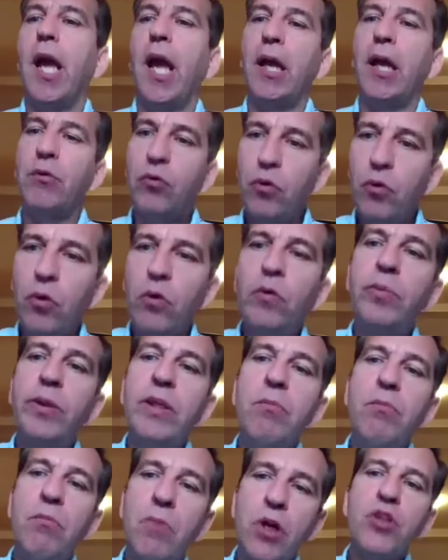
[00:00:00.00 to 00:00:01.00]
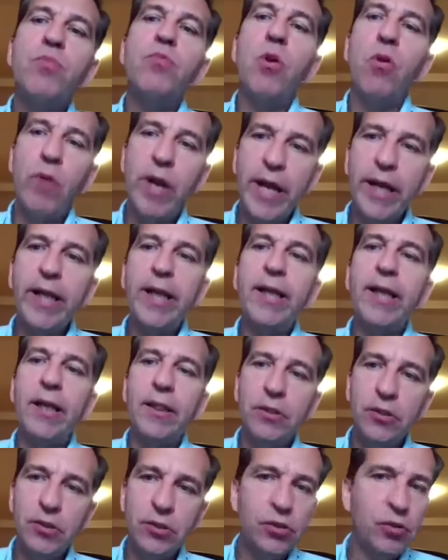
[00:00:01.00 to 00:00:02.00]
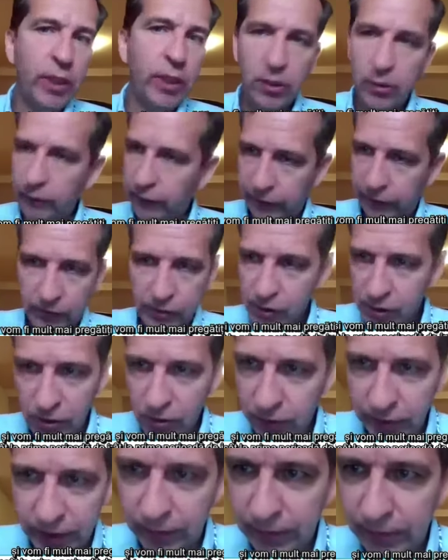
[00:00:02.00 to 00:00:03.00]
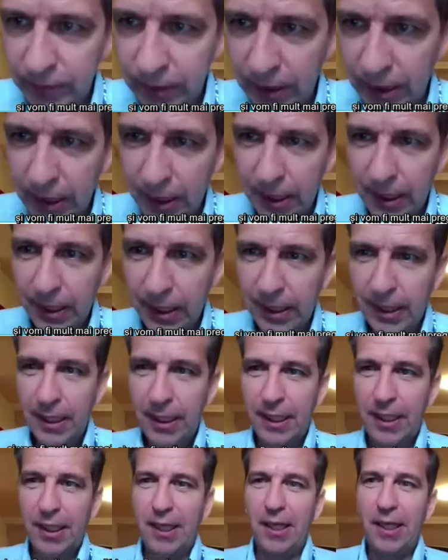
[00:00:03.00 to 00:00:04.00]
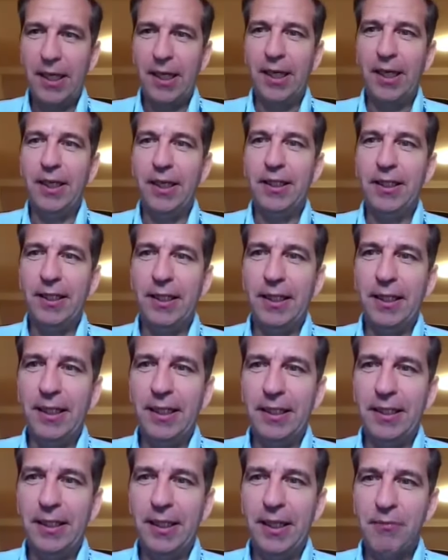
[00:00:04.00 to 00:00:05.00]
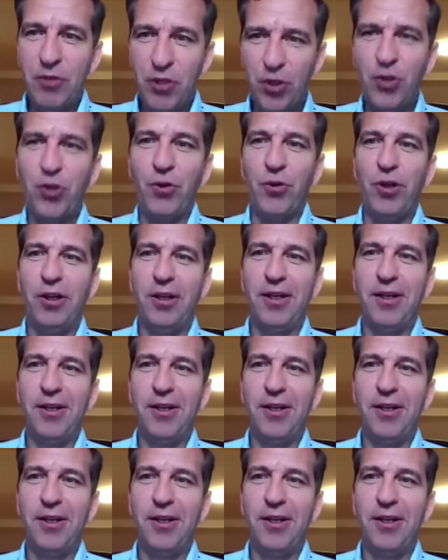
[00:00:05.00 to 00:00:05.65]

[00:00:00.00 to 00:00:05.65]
and we will be much more ready than during the first lockdown. I uh, I'm sure.